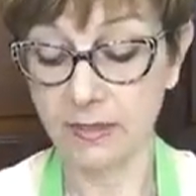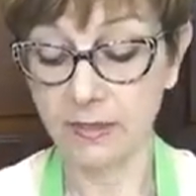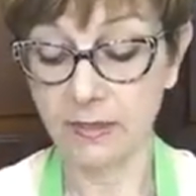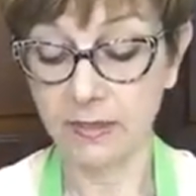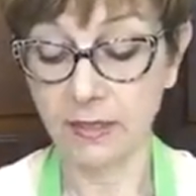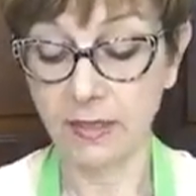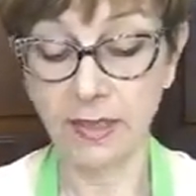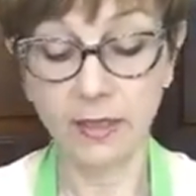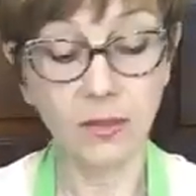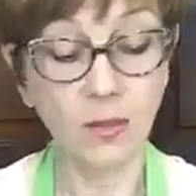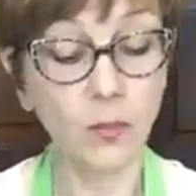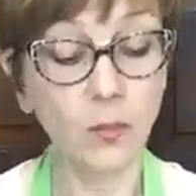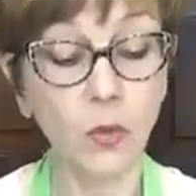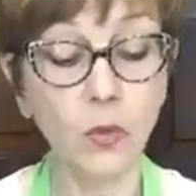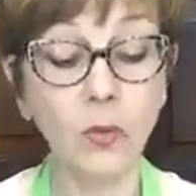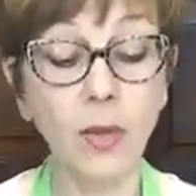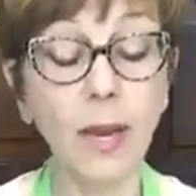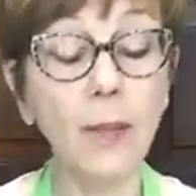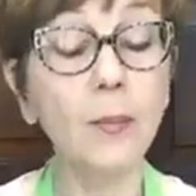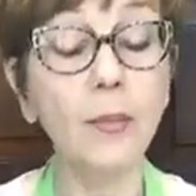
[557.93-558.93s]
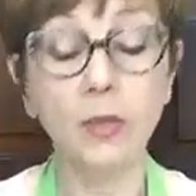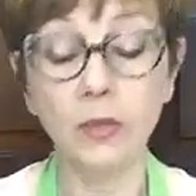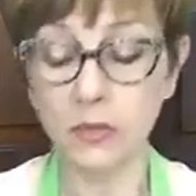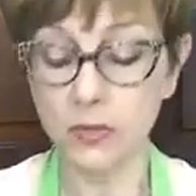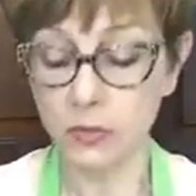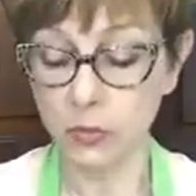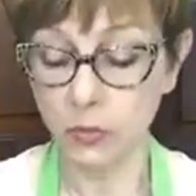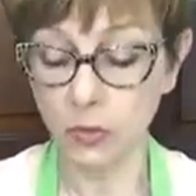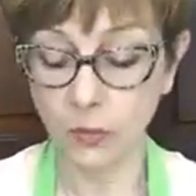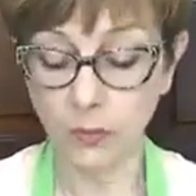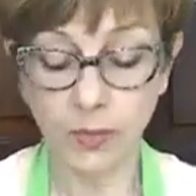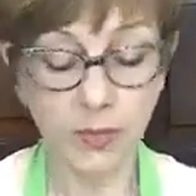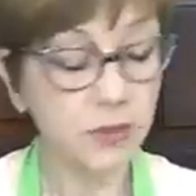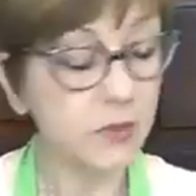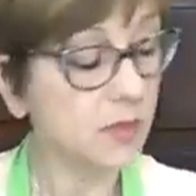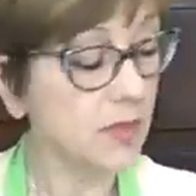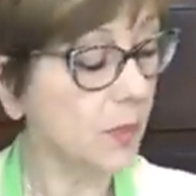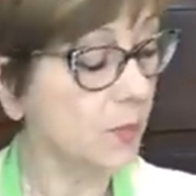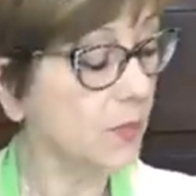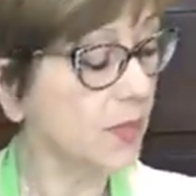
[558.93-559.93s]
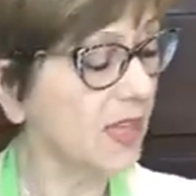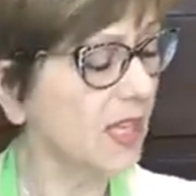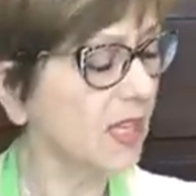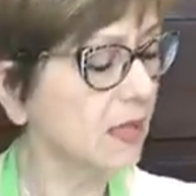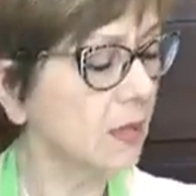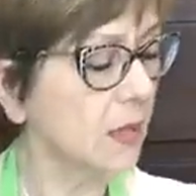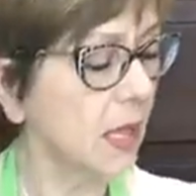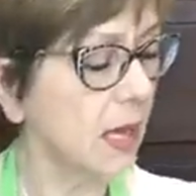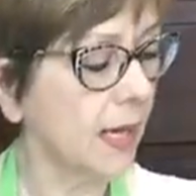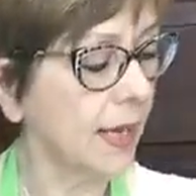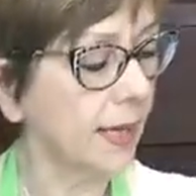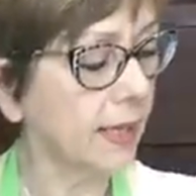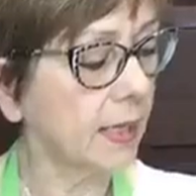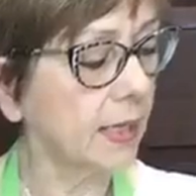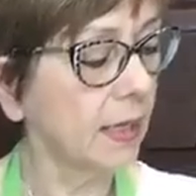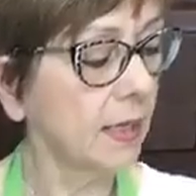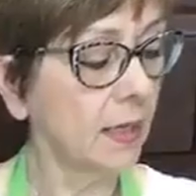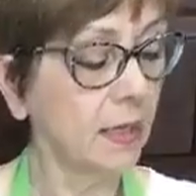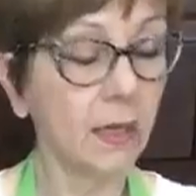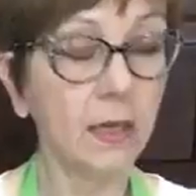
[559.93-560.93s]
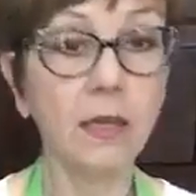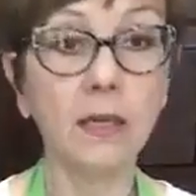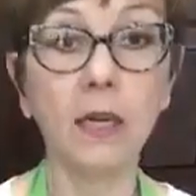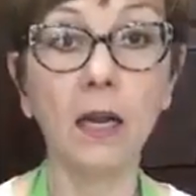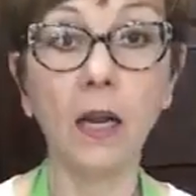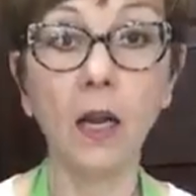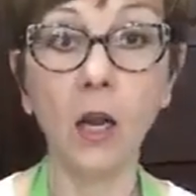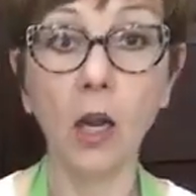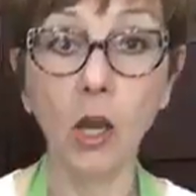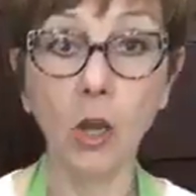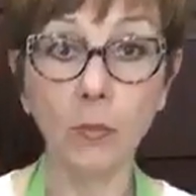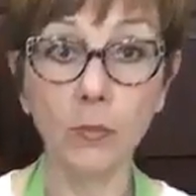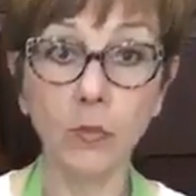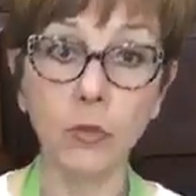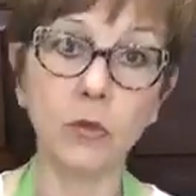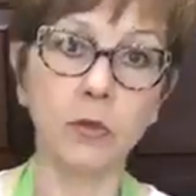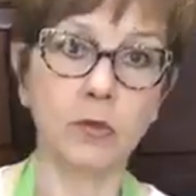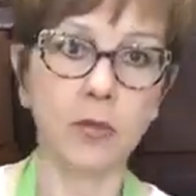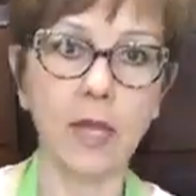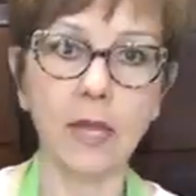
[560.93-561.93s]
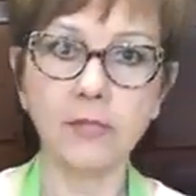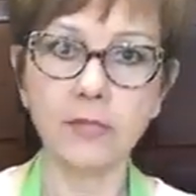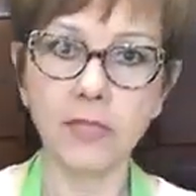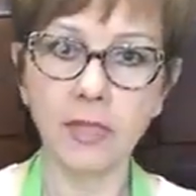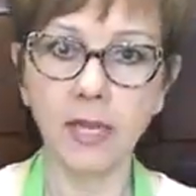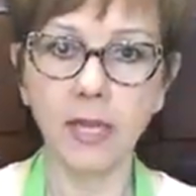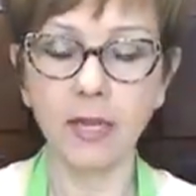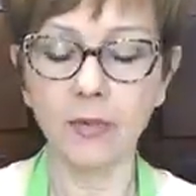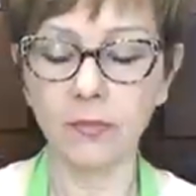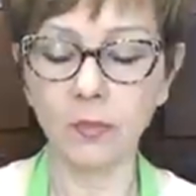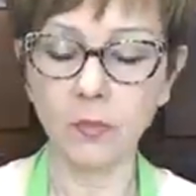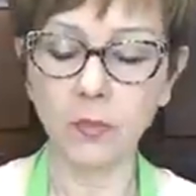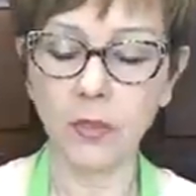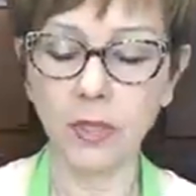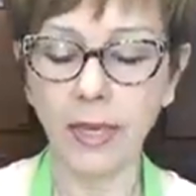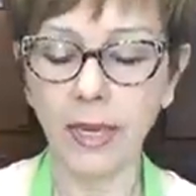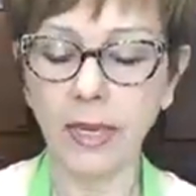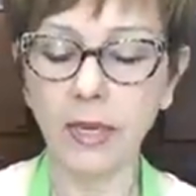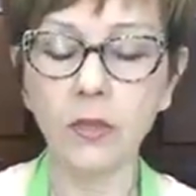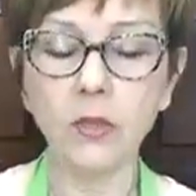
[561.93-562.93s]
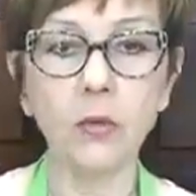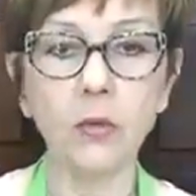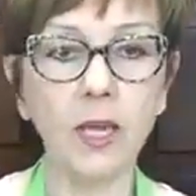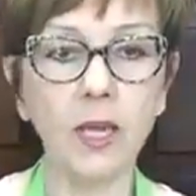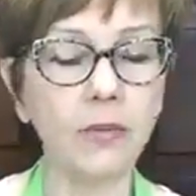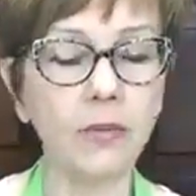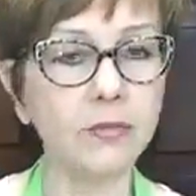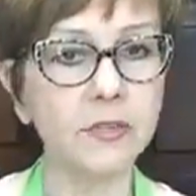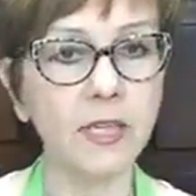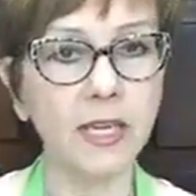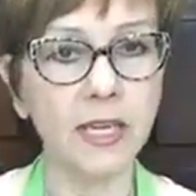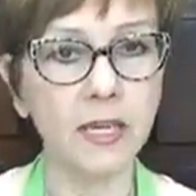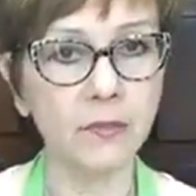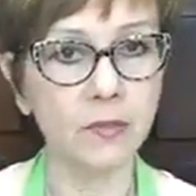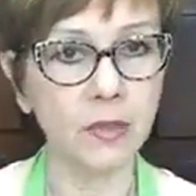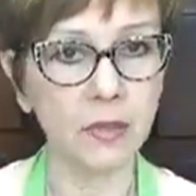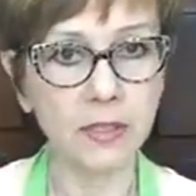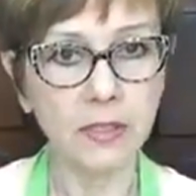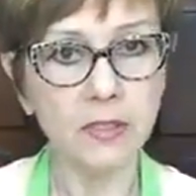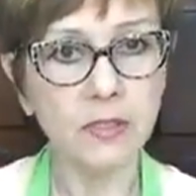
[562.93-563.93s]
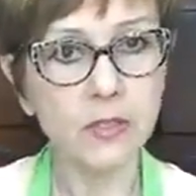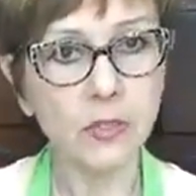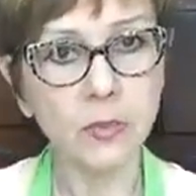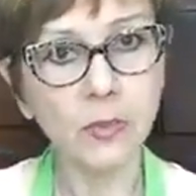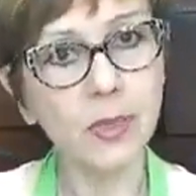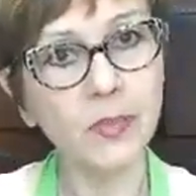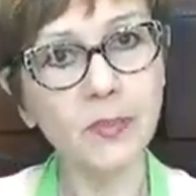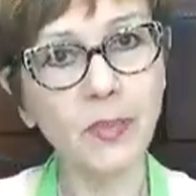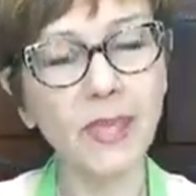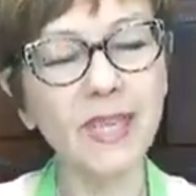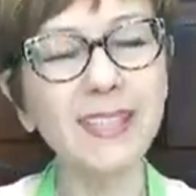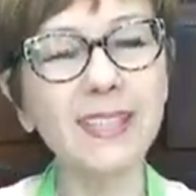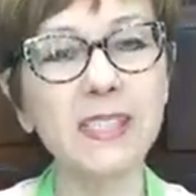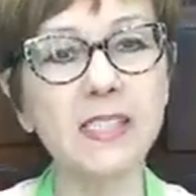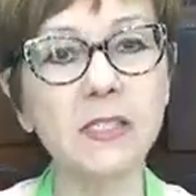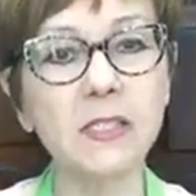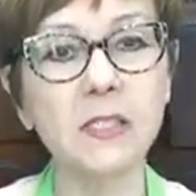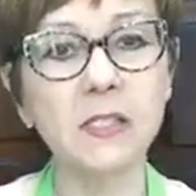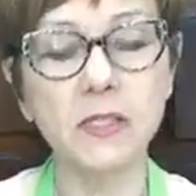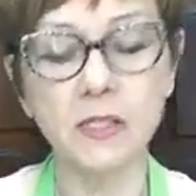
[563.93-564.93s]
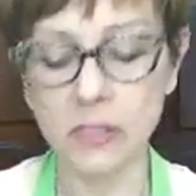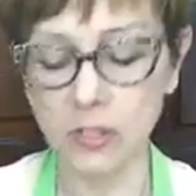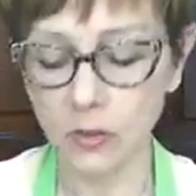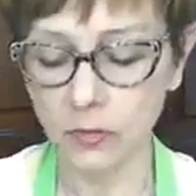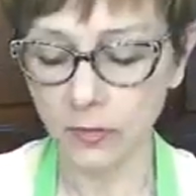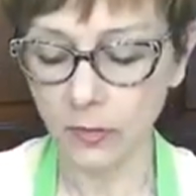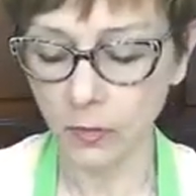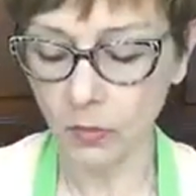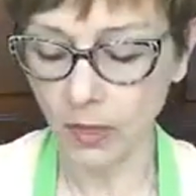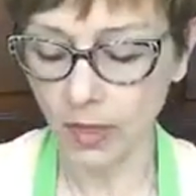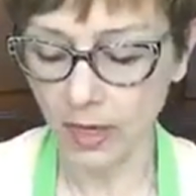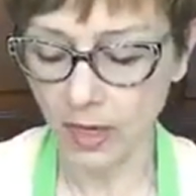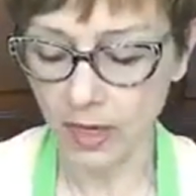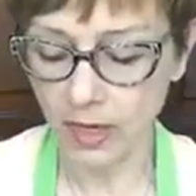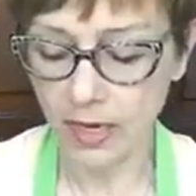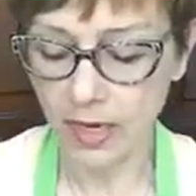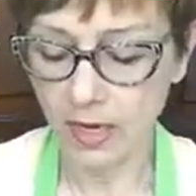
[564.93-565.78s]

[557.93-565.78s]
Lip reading: And the parameters will be something like you have to have a plate, you have to have at least 3 pieces of silverware.